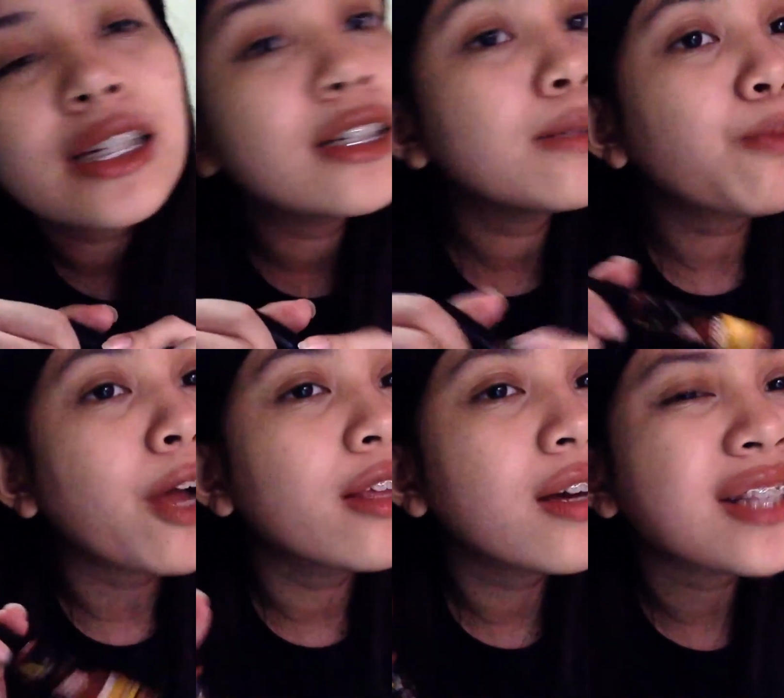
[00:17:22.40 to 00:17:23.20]
Good
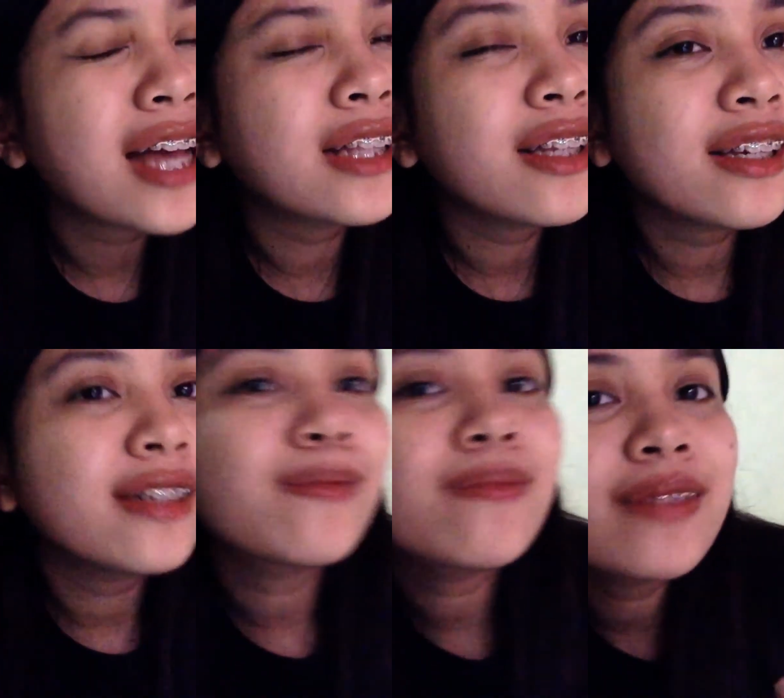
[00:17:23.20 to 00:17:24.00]
products, ate.
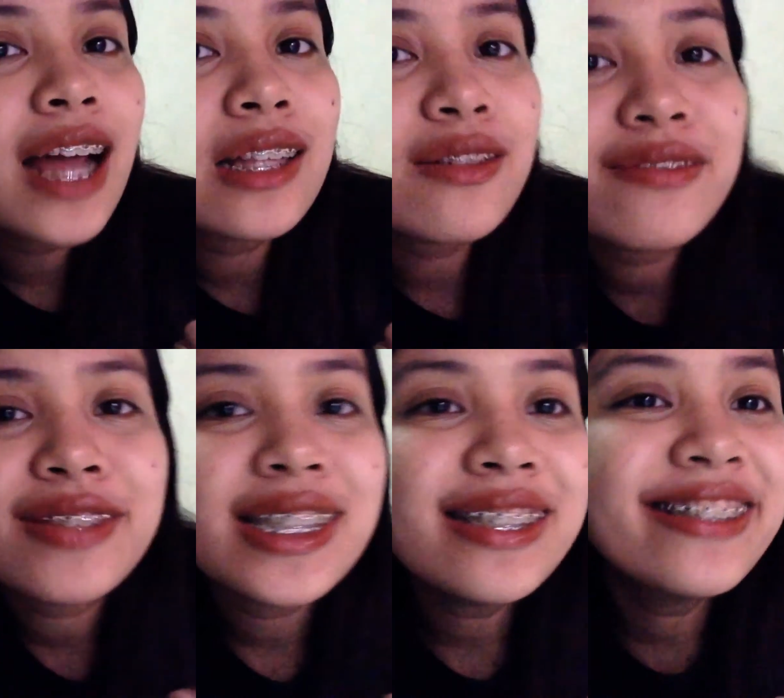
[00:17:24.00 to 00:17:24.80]
Ate
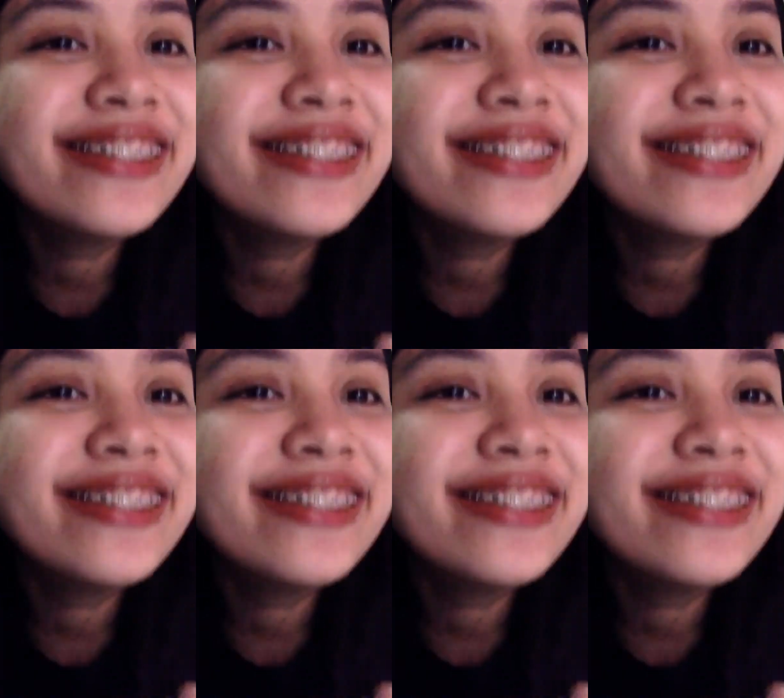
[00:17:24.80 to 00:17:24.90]
B.